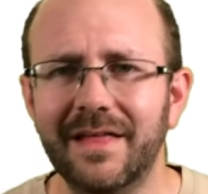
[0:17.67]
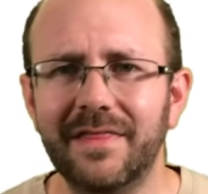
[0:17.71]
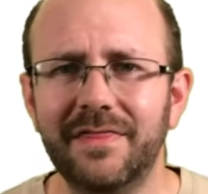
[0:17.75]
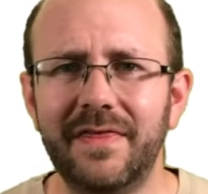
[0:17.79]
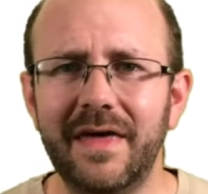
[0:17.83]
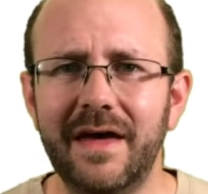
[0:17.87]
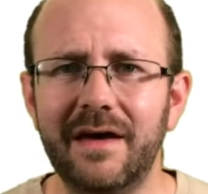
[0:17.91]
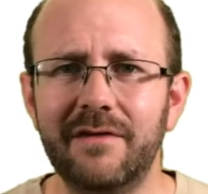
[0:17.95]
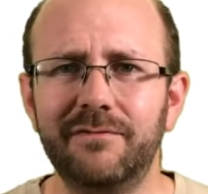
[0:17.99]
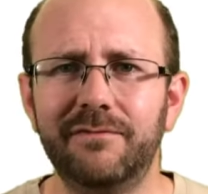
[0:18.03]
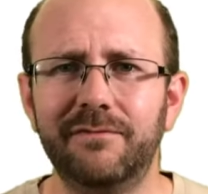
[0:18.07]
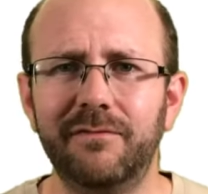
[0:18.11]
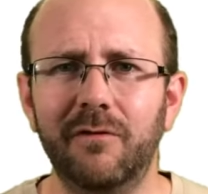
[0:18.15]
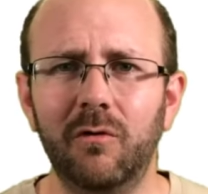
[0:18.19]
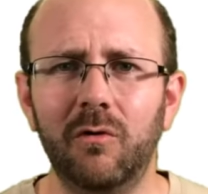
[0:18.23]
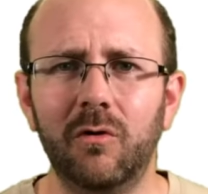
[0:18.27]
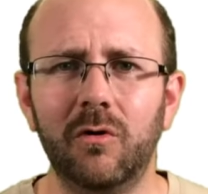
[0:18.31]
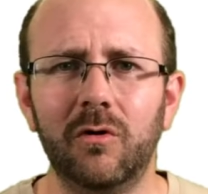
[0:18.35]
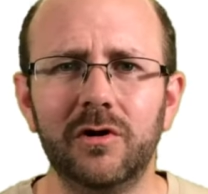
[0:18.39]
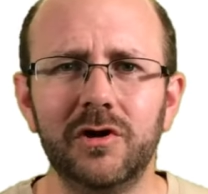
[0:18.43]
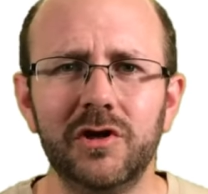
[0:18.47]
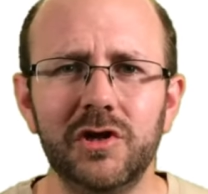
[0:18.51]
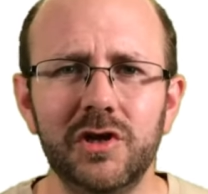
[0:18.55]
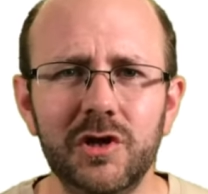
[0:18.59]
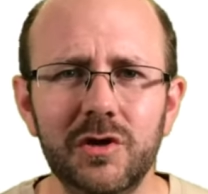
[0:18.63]

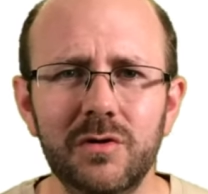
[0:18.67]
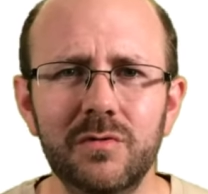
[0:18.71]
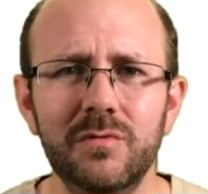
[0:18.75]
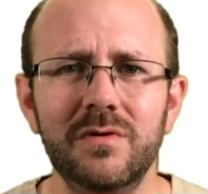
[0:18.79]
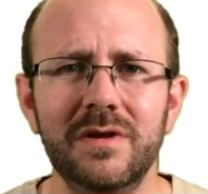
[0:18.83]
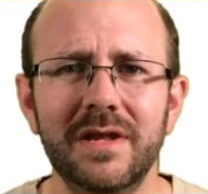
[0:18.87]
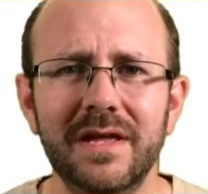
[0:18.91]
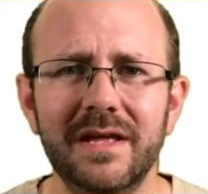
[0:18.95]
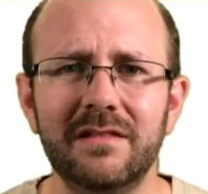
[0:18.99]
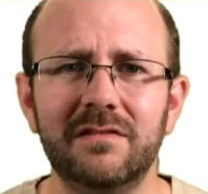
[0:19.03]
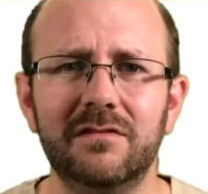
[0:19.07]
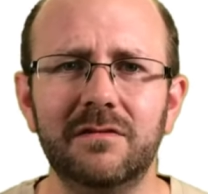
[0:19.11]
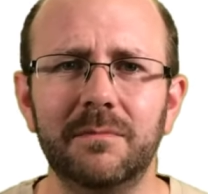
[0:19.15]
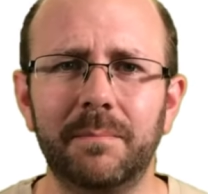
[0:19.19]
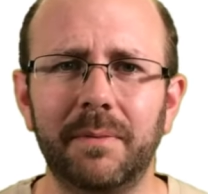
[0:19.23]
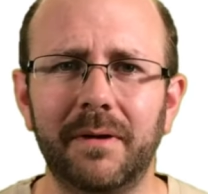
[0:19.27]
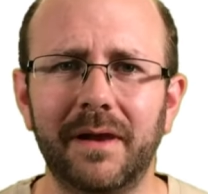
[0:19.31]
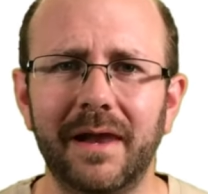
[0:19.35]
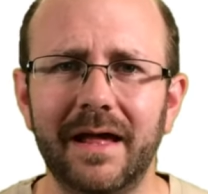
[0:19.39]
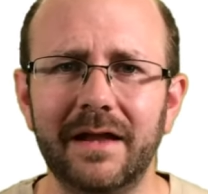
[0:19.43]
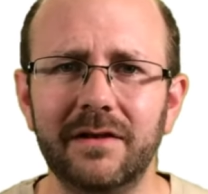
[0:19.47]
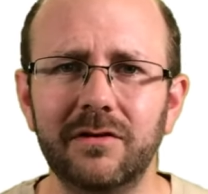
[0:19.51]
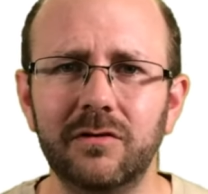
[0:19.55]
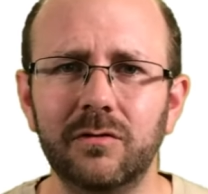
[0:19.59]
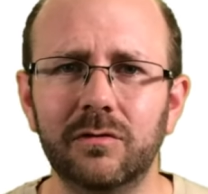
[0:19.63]
Therefore, you need to
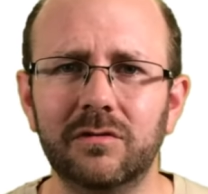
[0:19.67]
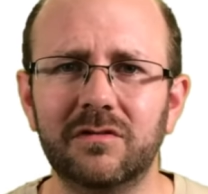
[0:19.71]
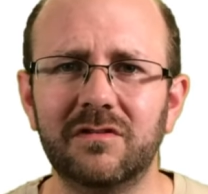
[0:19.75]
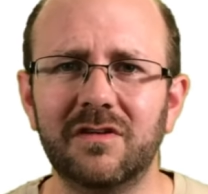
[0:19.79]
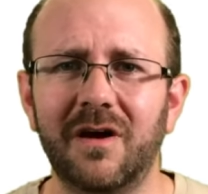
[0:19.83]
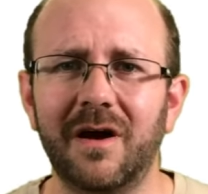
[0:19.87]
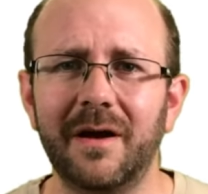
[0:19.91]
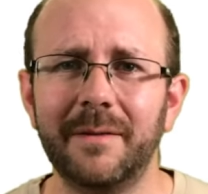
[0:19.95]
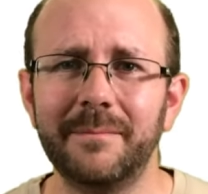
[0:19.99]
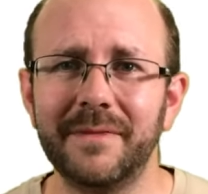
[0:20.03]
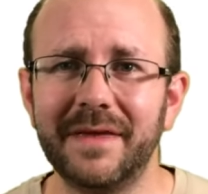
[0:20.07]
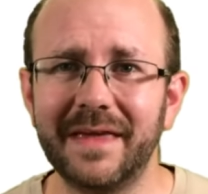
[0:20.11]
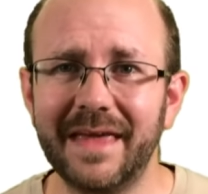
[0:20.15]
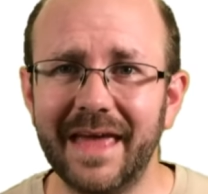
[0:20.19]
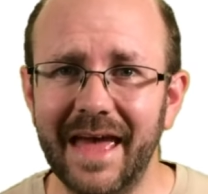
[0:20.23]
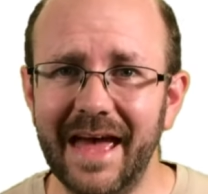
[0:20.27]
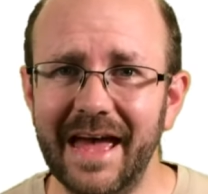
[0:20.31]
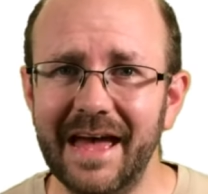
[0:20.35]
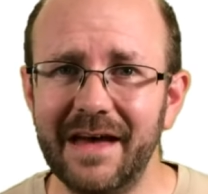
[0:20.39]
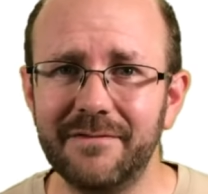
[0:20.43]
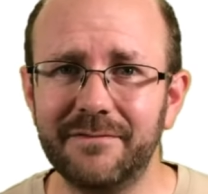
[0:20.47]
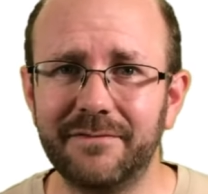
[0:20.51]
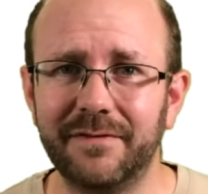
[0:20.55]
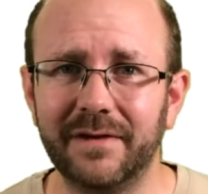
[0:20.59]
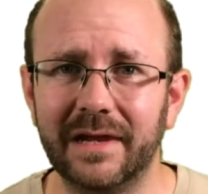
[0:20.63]
plan your time
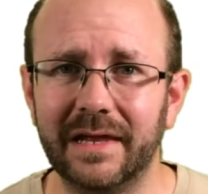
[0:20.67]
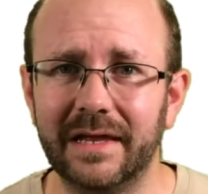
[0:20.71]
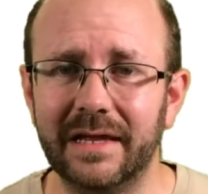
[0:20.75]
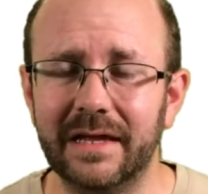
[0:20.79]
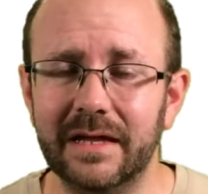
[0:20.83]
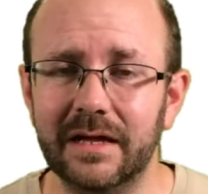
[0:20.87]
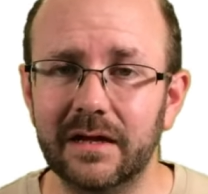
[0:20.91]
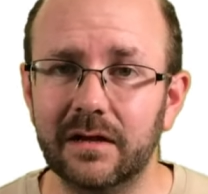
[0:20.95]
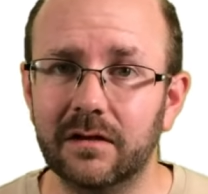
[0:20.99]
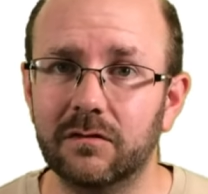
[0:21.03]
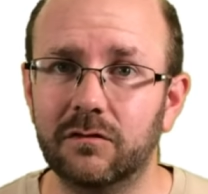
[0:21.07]
carefully